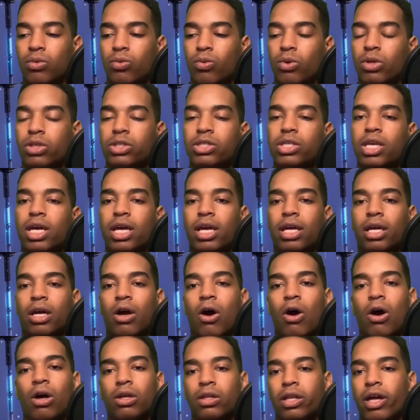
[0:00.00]
we're saying
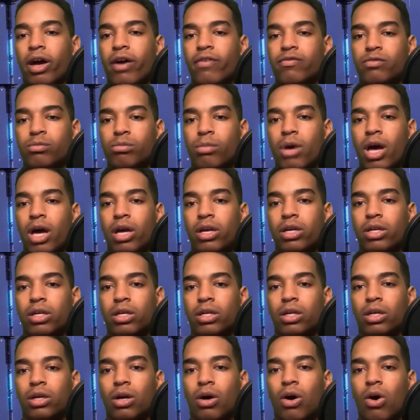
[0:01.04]
our lives
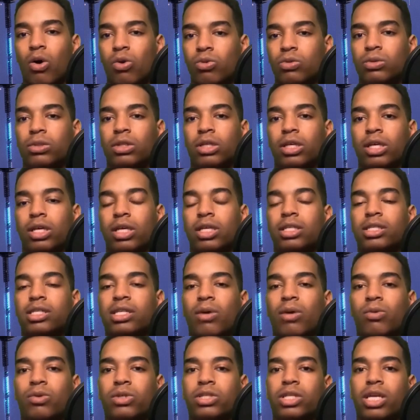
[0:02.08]
matter only; it's
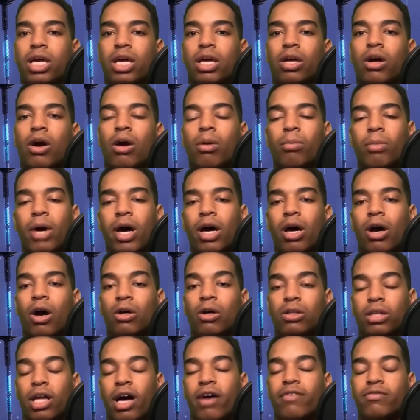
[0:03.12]
that we're saying
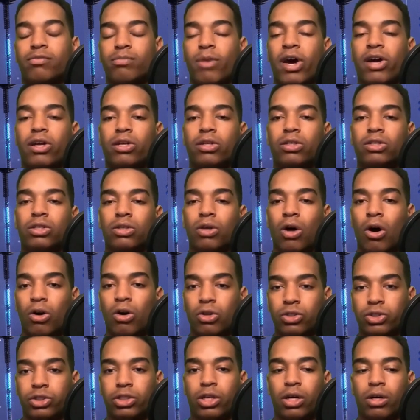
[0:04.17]
our lives matter
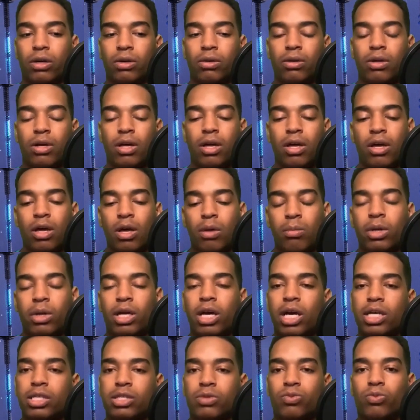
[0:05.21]
also,
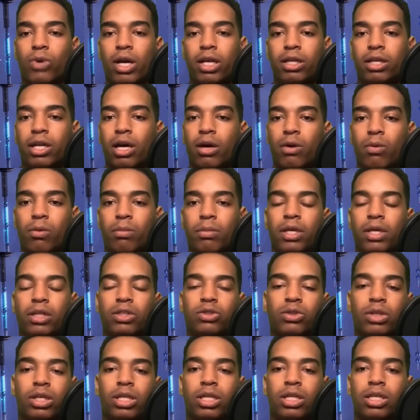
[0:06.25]
because right now we're being
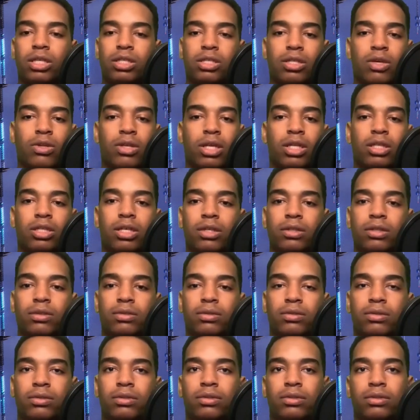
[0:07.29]
treated as though they don't.